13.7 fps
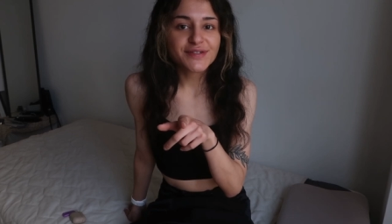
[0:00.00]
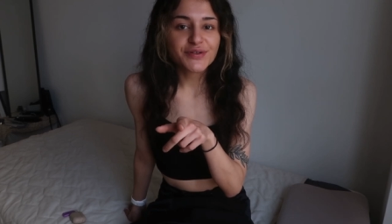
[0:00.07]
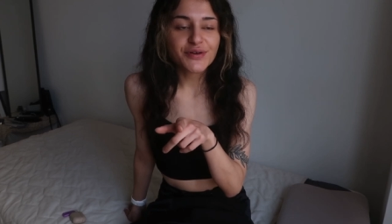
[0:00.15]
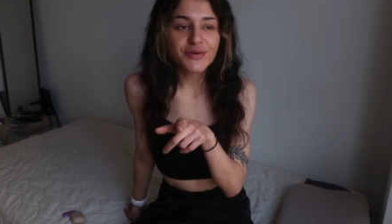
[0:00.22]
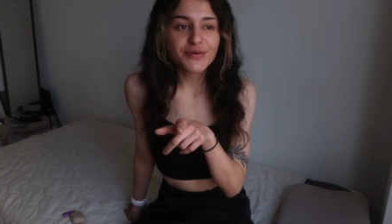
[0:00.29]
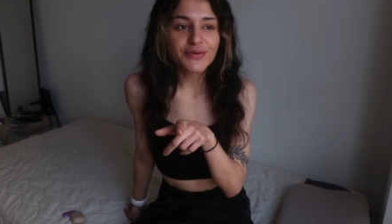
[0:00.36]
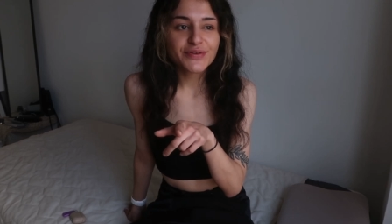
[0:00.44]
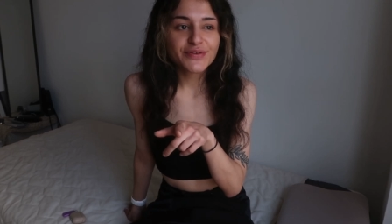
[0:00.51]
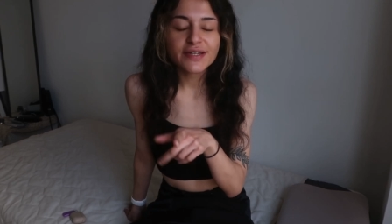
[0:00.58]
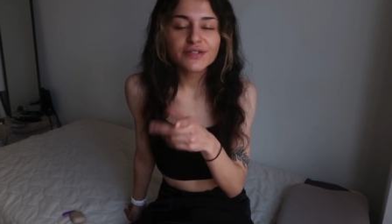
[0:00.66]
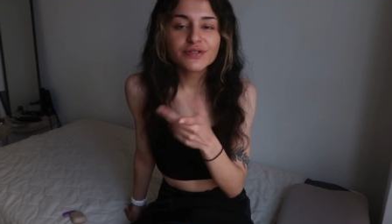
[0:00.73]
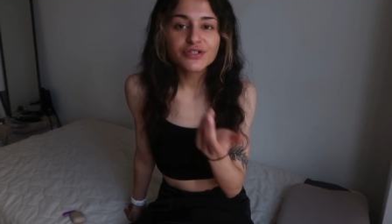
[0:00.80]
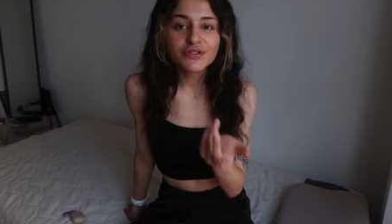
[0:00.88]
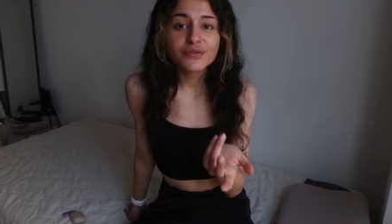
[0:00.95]
your goal that
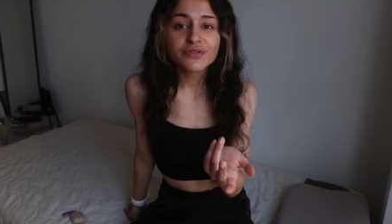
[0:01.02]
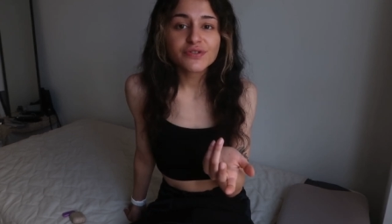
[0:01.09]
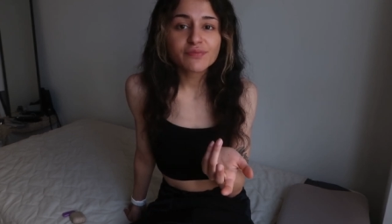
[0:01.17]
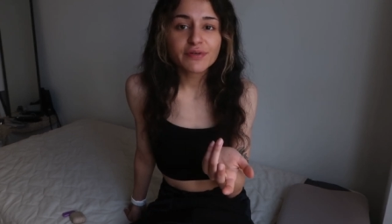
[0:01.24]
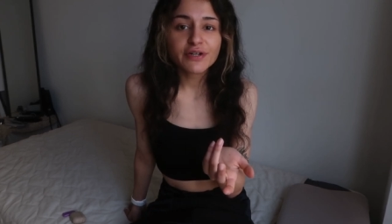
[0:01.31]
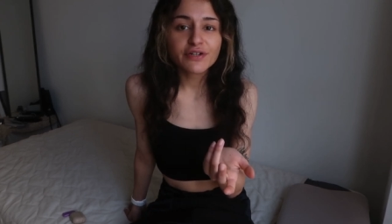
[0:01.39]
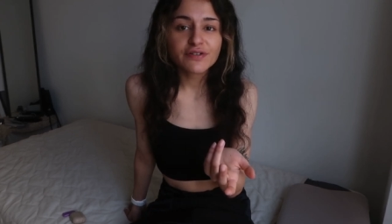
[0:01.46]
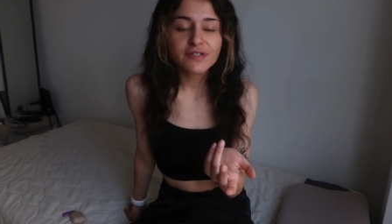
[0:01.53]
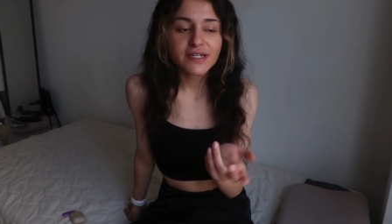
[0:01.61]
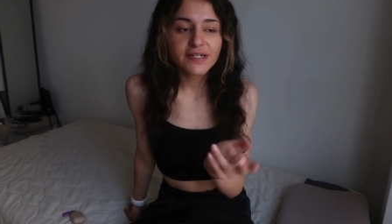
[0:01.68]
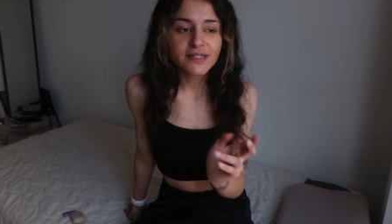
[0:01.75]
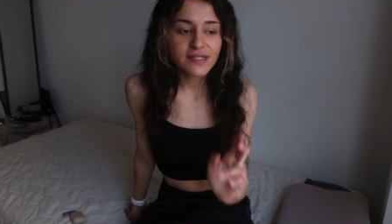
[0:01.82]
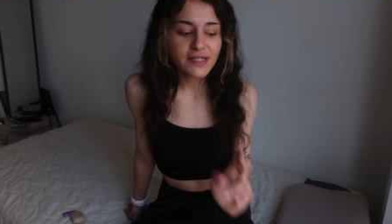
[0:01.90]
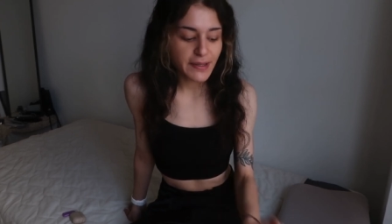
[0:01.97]
you should also
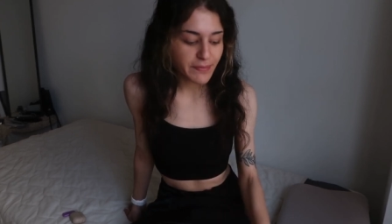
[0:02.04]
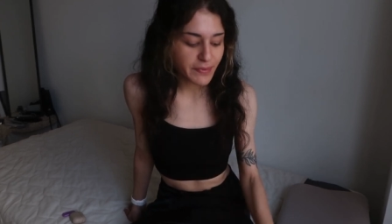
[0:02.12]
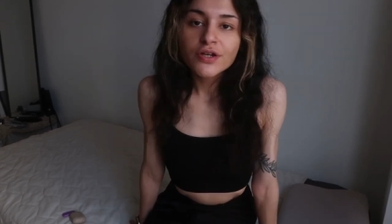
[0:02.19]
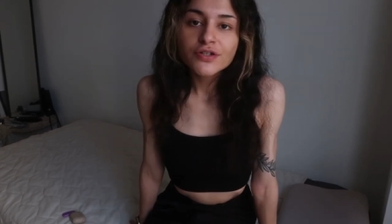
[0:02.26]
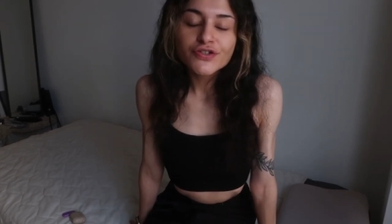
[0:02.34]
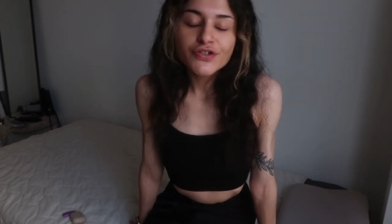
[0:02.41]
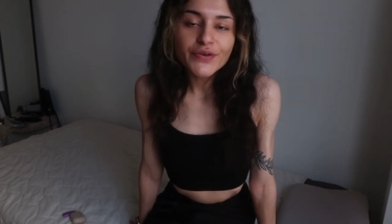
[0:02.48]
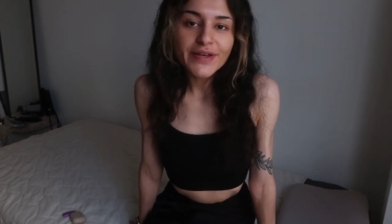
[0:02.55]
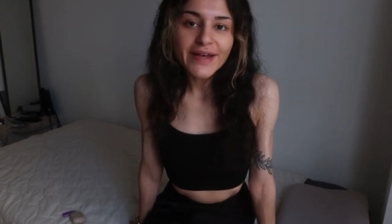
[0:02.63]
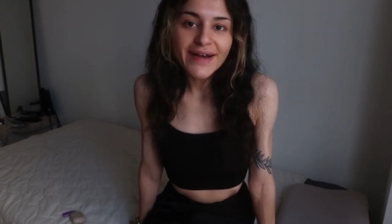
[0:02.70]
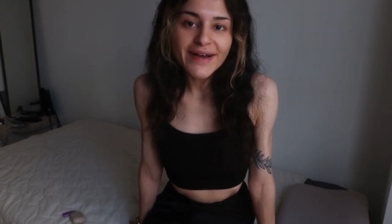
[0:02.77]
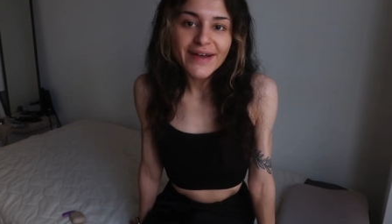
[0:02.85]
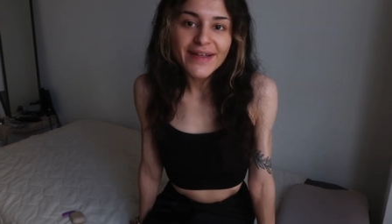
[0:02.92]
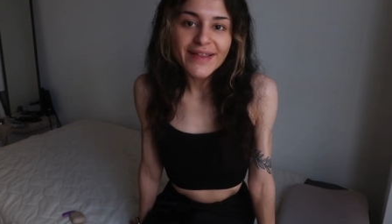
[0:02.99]
prioritize sleep so
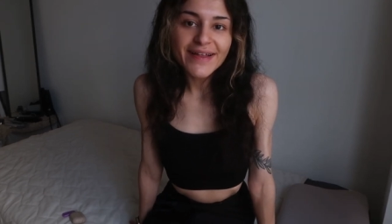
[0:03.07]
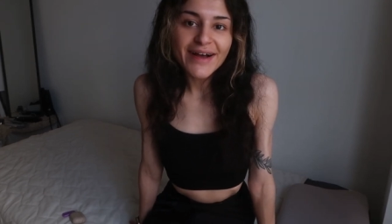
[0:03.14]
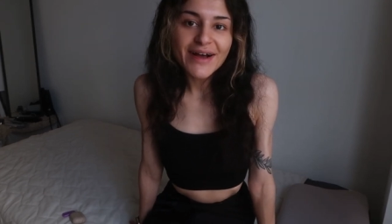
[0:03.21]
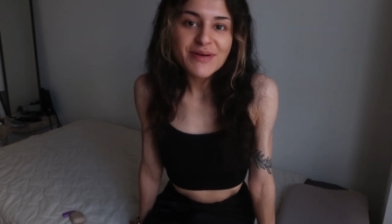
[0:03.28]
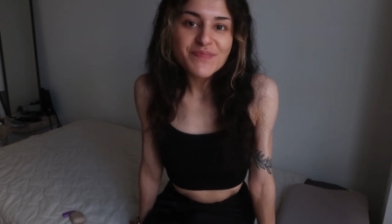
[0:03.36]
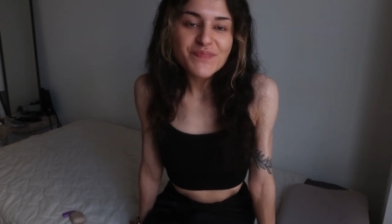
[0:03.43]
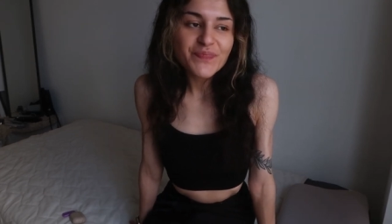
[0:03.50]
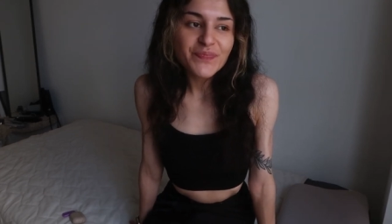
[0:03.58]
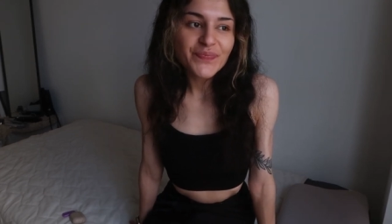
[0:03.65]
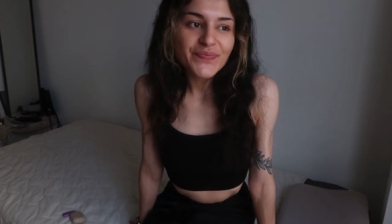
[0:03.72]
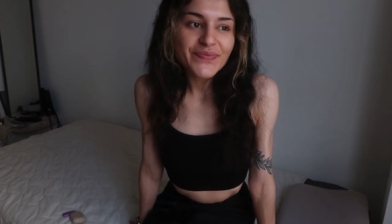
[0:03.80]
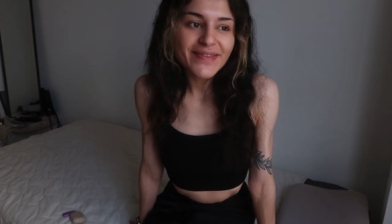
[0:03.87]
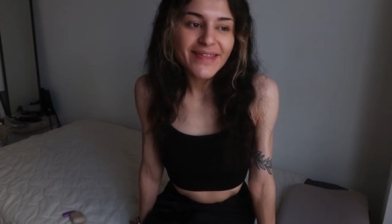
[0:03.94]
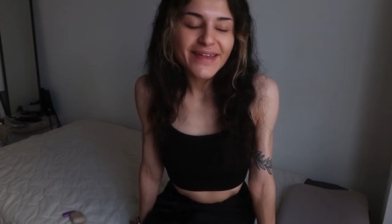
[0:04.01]
yeah um,
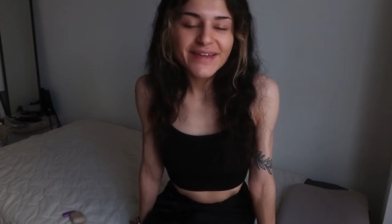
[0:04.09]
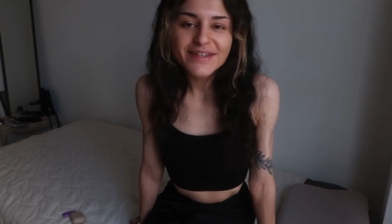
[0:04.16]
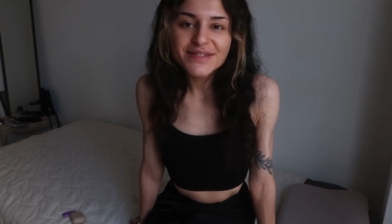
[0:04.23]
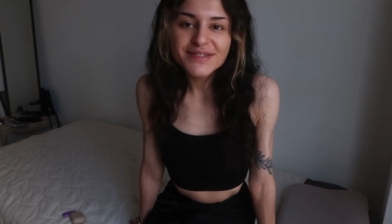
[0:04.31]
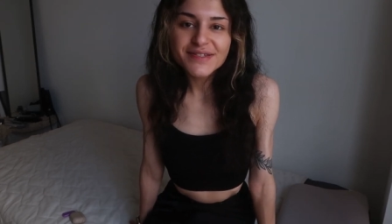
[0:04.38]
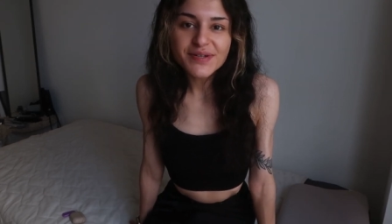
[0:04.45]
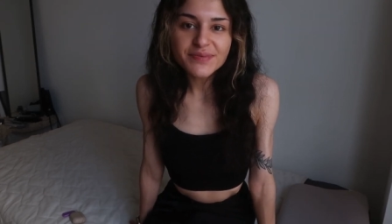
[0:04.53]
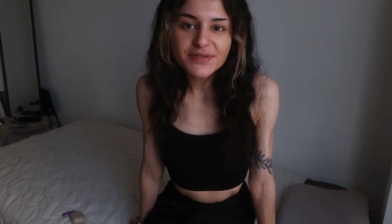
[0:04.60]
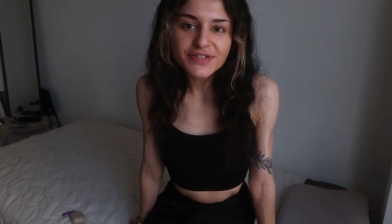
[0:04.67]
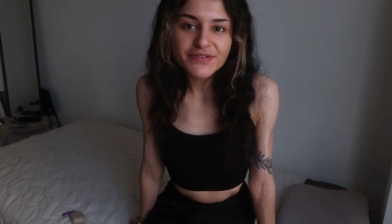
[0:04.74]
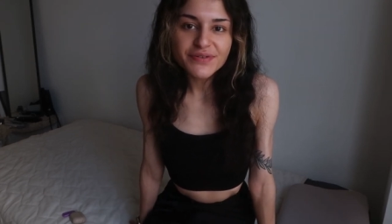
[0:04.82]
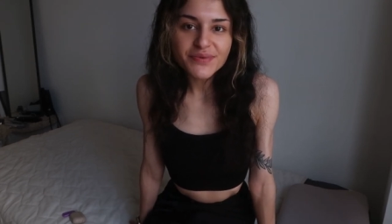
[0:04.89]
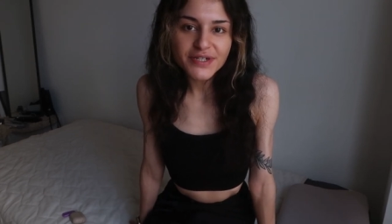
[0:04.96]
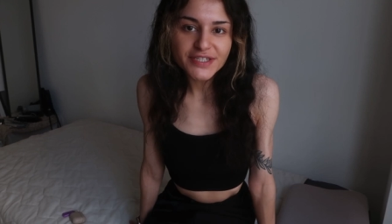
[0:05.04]
thank you so much
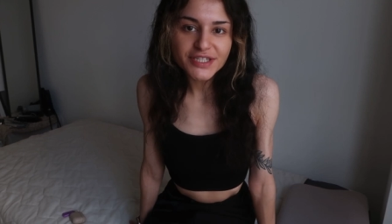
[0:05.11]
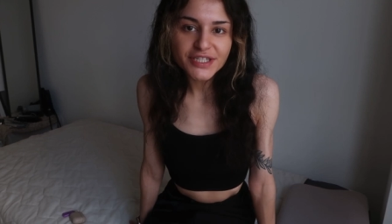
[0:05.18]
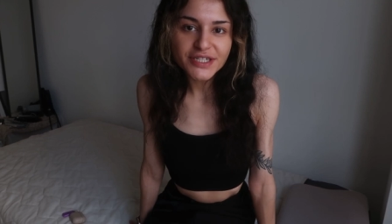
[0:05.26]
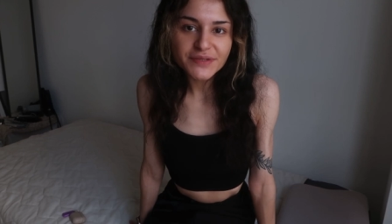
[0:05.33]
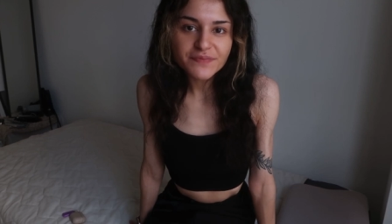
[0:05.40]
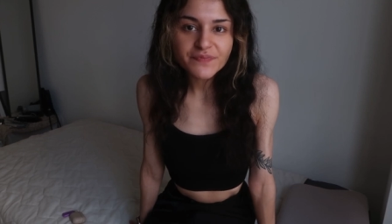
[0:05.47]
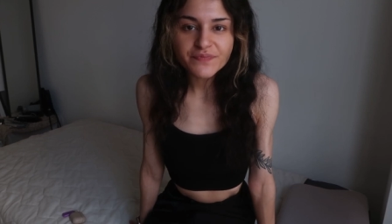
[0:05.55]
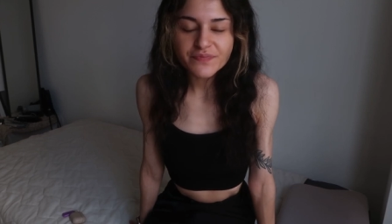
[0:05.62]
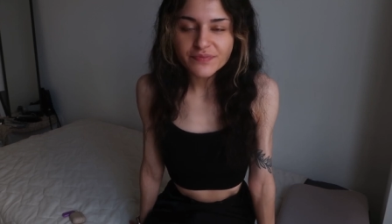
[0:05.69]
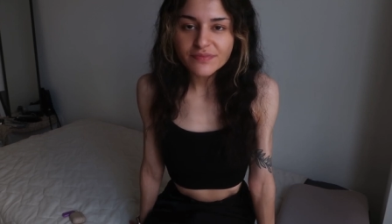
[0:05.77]
for watching